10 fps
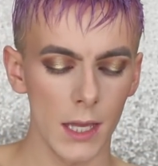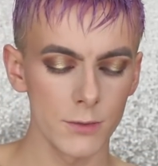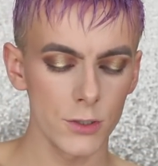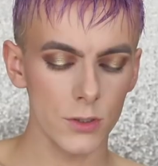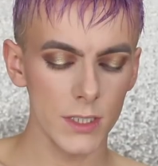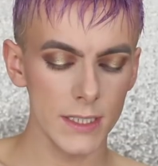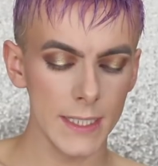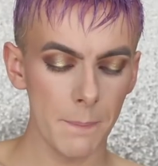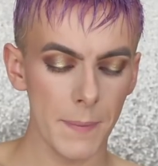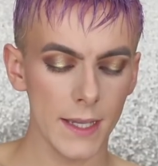I'm just going to
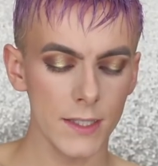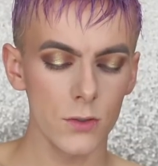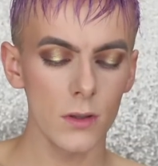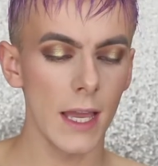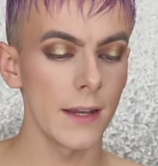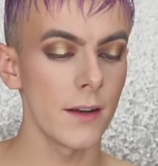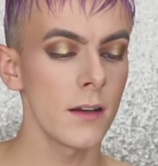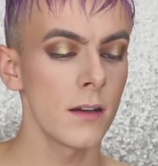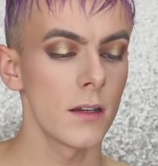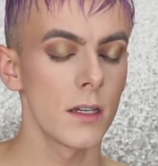dip back into lighter,